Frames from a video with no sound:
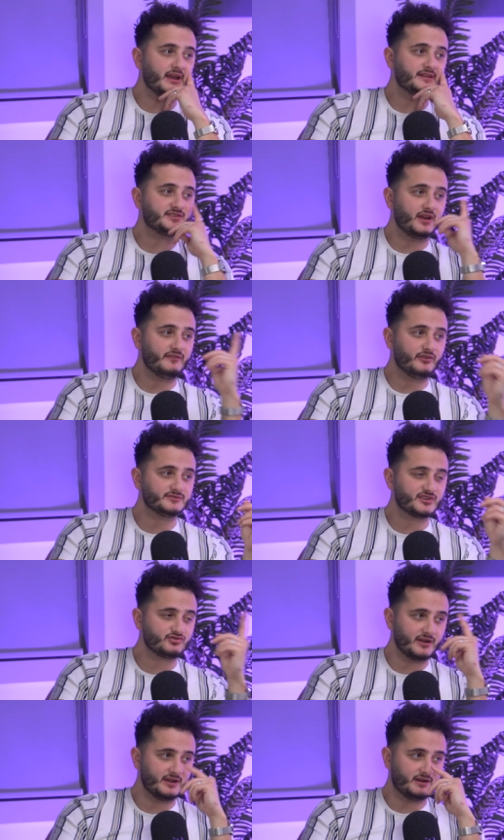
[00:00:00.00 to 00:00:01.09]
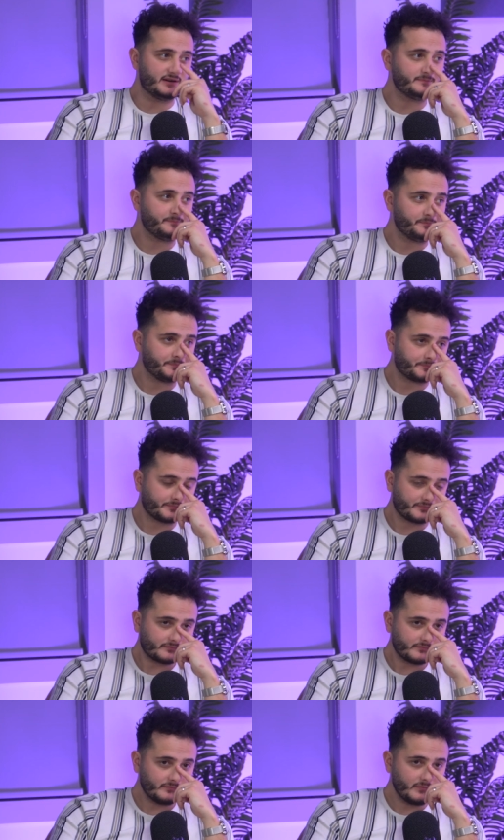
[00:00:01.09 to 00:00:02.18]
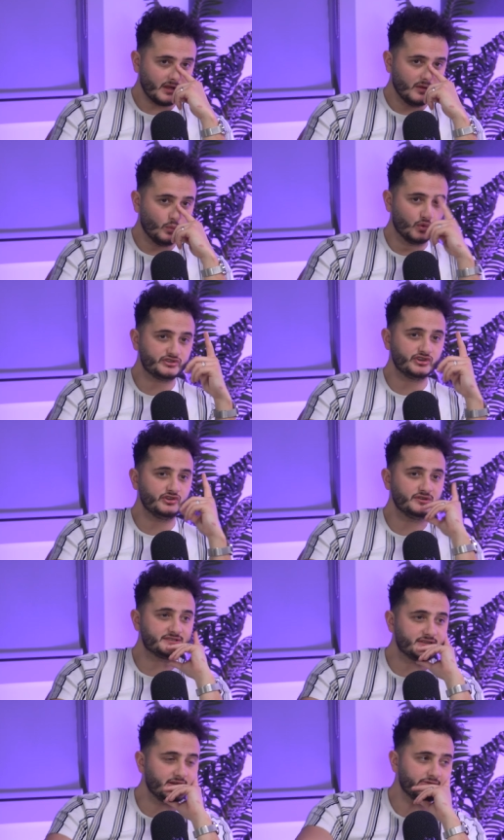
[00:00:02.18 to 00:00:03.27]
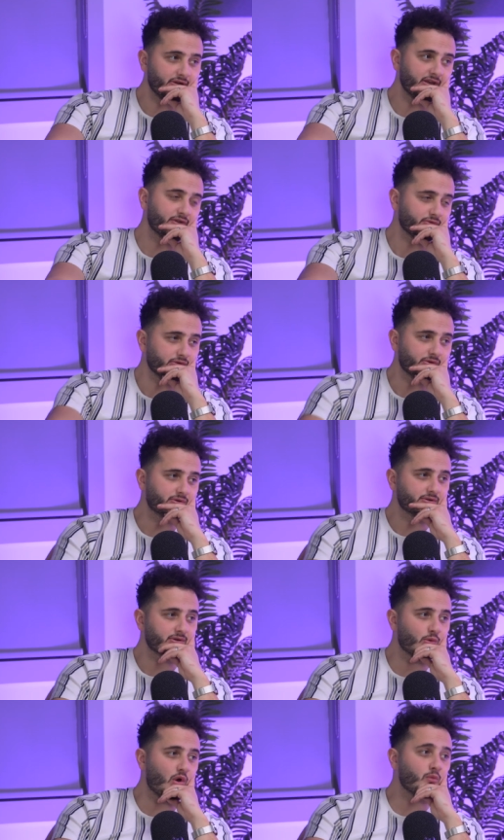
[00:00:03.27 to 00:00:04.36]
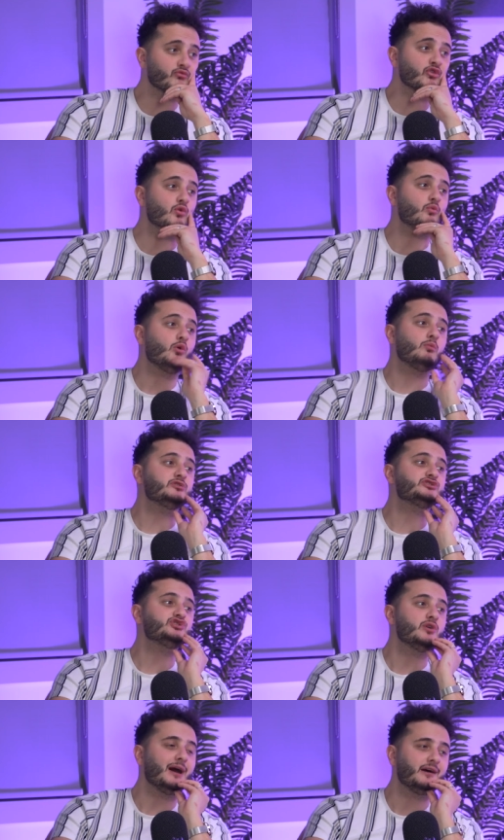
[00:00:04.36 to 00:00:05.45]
Okay, so if you was a traitor, yes would you use the random rule or what rule what would you